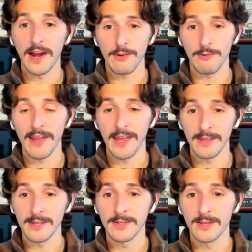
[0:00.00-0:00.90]

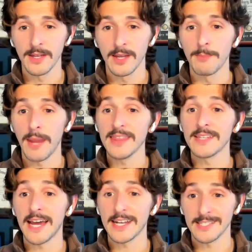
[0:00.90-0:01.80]
IRA, pay the
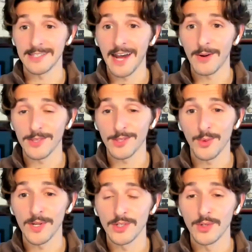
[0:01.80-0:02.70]
taxes now at the
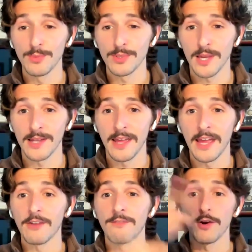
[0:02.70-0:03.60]
22%,
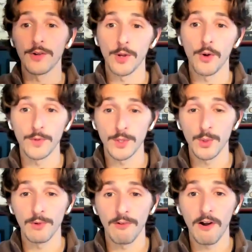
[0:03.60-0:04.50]
and convert it over
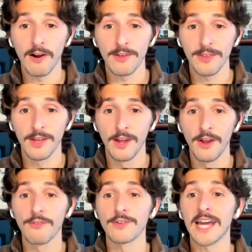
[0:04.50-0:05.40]
to a Roth
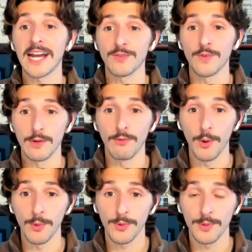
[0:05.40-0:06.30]
for tax-free
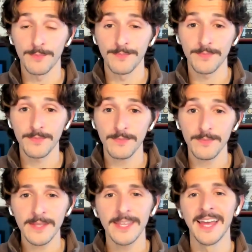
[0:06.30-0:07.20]
growth.
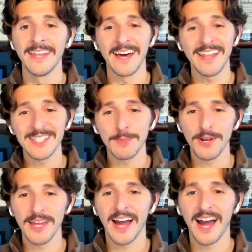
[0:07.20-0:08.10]
Now that's a
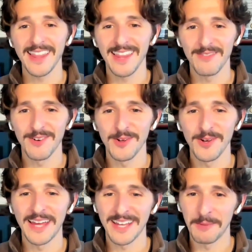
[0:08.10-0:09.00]
pretty high
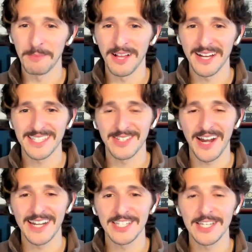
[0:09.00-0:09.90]
level and complex
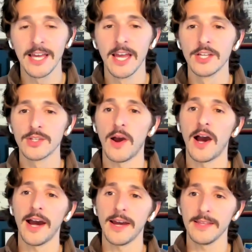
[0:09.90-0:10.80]
strategy, so
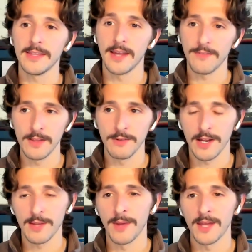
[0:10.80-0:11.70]
I definitely
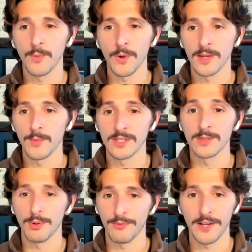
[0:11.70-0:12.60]
recommend working with
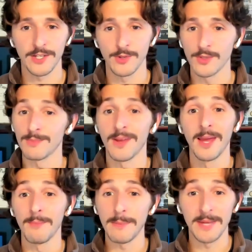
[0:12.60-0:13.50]
some professionals,
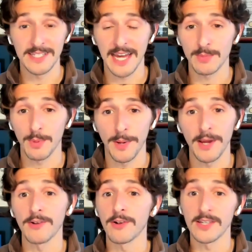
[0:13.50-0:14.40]
maybe a tax
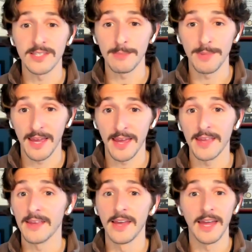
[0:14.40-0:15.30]
preparer, a
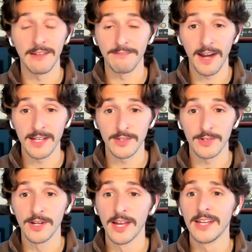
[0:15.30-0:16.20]
CPA, an
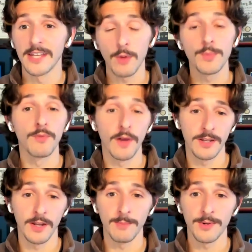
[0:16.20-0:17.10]
advisor, to help you run
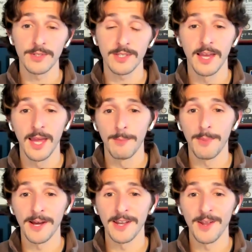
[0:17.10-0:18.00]
the numbers.
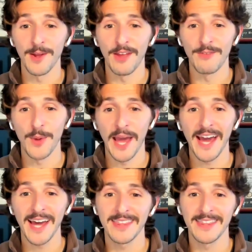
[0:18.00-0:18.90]
But if you
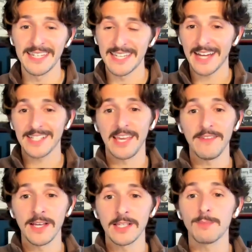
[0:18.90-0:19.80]
add the tax
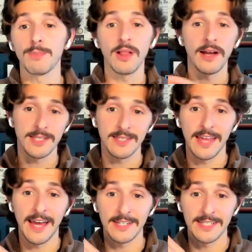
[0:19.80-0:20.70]
savings plus
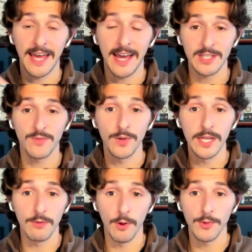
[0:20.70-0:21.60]
that
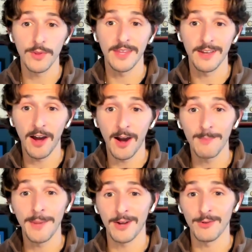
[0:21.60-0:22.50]
tax-free growth, the
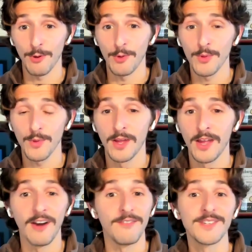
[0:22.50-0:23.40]
compound growth
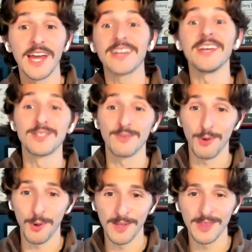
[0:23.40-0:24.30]
of decades of
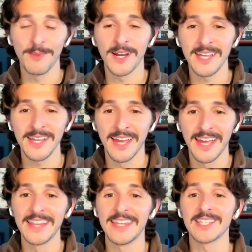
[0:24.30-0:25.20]
growing the money,
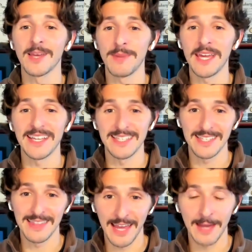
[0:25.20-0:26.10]
this can be a
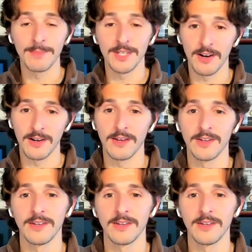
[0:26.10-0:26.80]
slam dunk